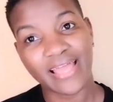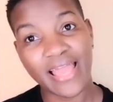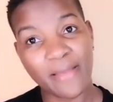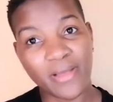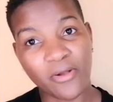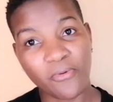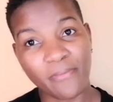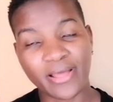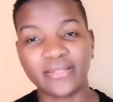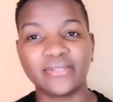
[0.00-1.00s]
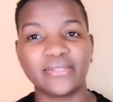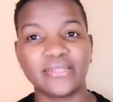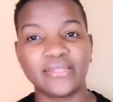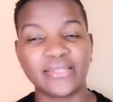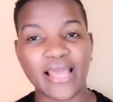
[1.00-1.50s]
I'm a woman,
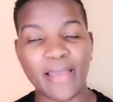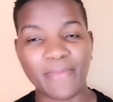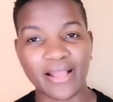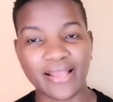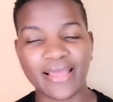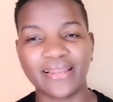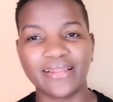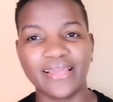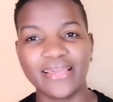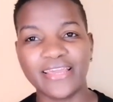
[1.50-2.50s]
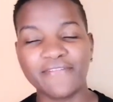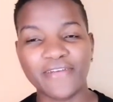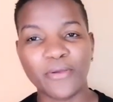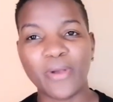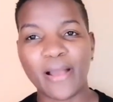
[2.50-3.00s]
I'm a girl.
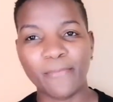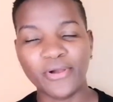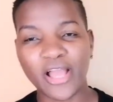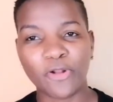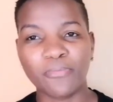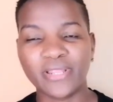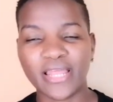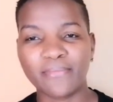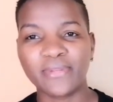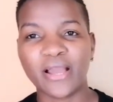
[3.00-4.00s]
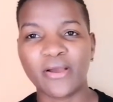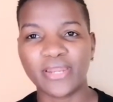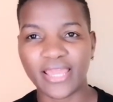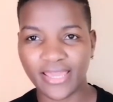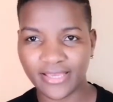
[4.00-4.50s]
If I were a boy, I'll be named
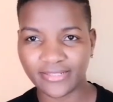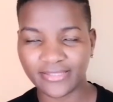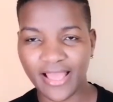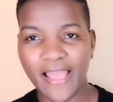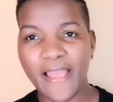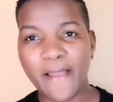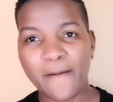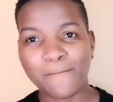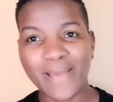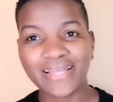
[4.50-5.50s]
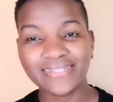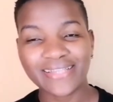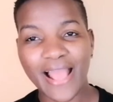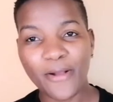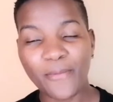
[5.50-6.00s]
Nekesa. But
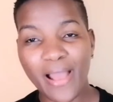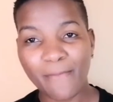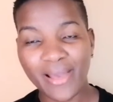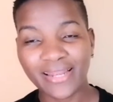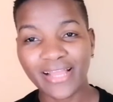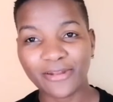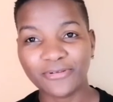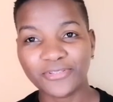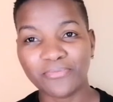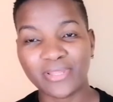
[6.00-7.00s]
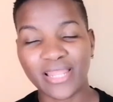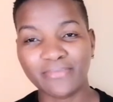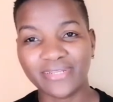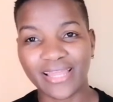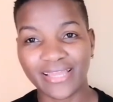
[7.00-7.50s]
a man can also be
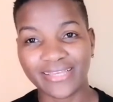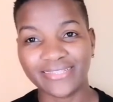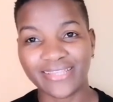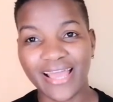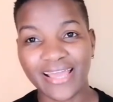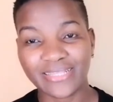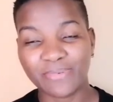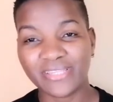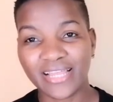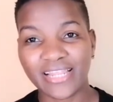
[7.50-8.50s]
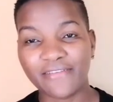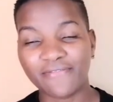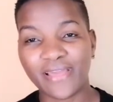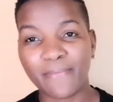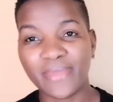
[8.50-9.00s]
named Nekesa, especially
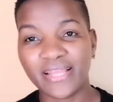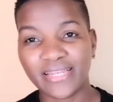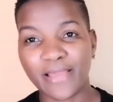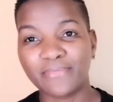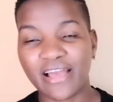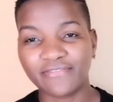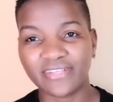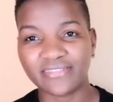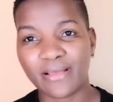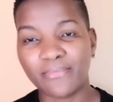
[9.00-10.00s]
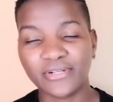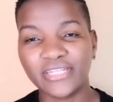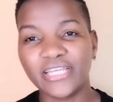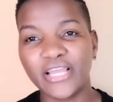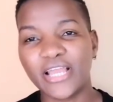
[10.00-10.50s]
if they are being named after
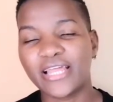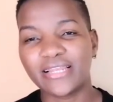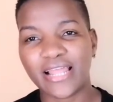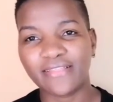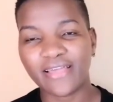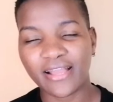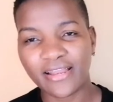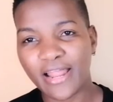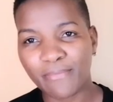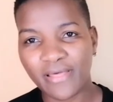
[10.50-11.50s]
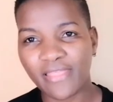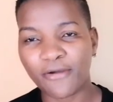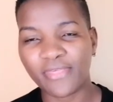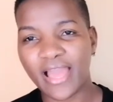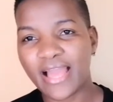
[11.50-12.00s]
somebody like their grandmother
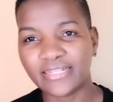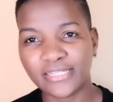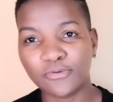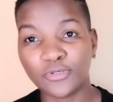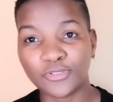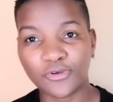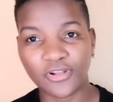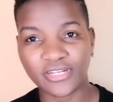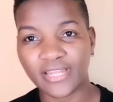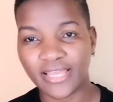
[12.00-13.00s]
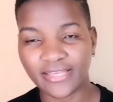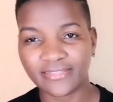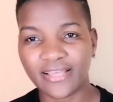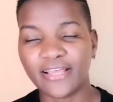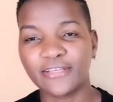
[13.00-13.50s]
or their auntie who was called
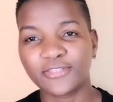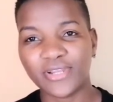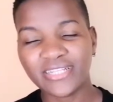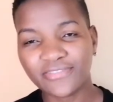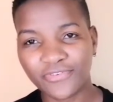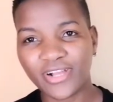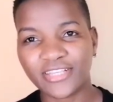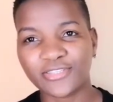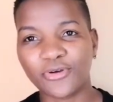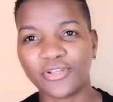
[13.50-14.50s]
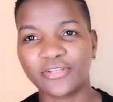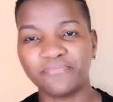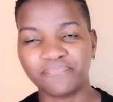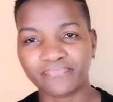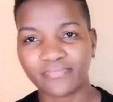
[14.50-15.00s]
Nekesa. So let's focus on